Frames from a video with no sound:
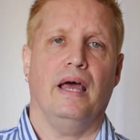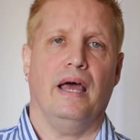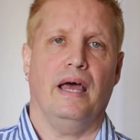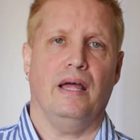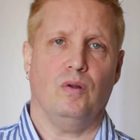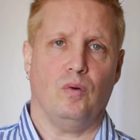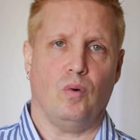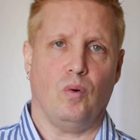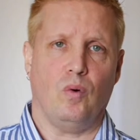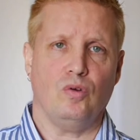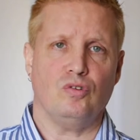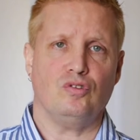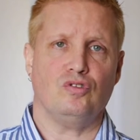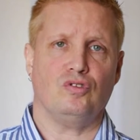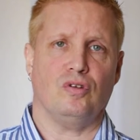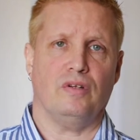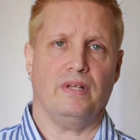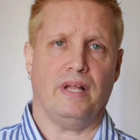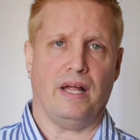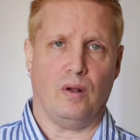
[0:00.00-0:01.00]
and
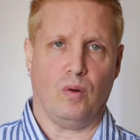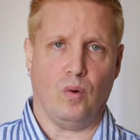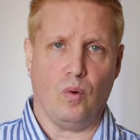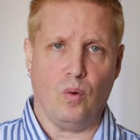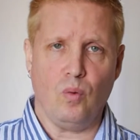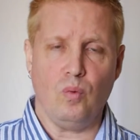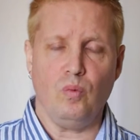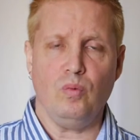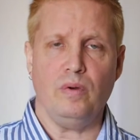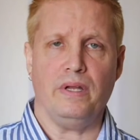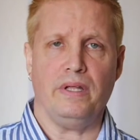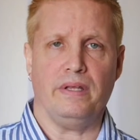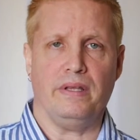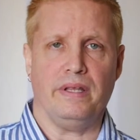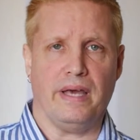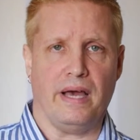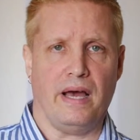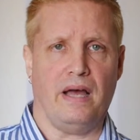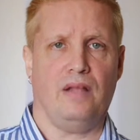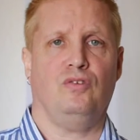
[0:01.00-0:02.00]
also that only
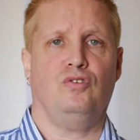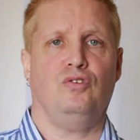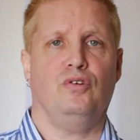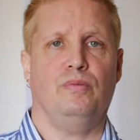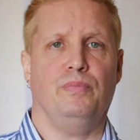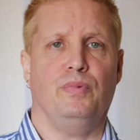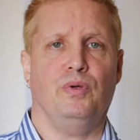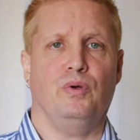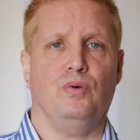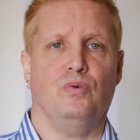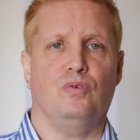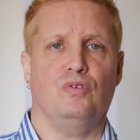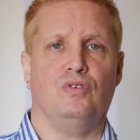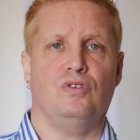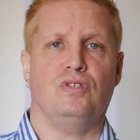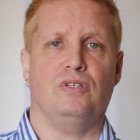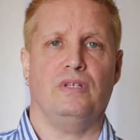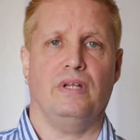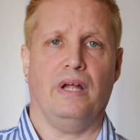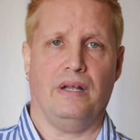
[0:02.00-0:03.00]
the
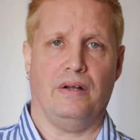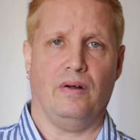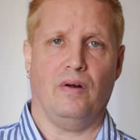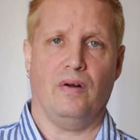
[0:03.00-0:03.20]
attributes that